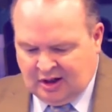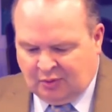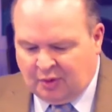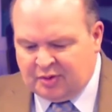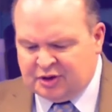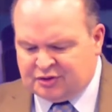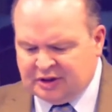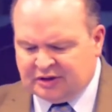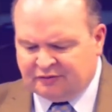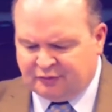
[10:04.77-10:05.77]
And when we
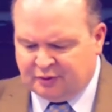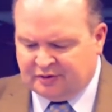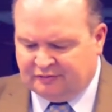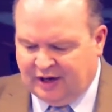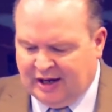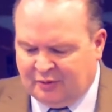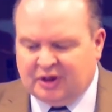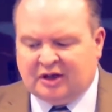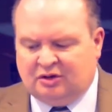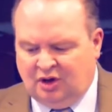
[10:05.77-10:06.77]
drink the fruit of the vine,
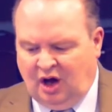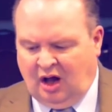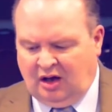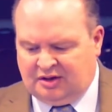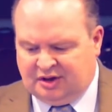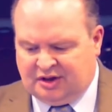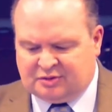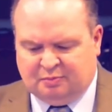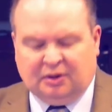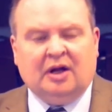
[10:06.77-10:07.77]
we acknowledge that his
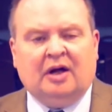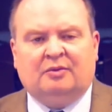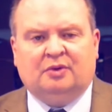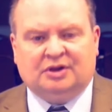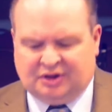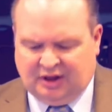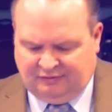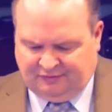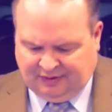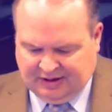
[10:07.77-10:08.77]
blood was shed
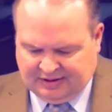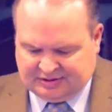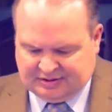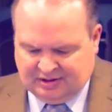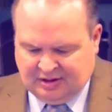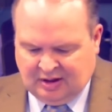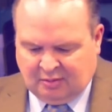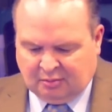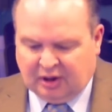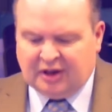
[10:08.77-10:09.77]
for us,
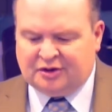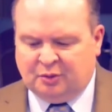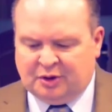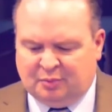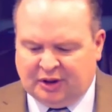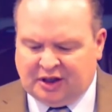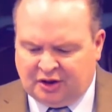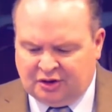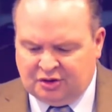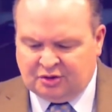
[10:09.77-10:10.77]
blood that would bring in
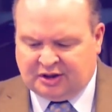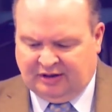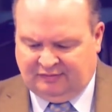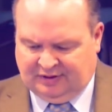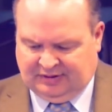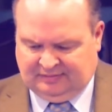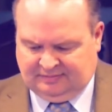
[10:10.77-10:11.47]
a new covenant.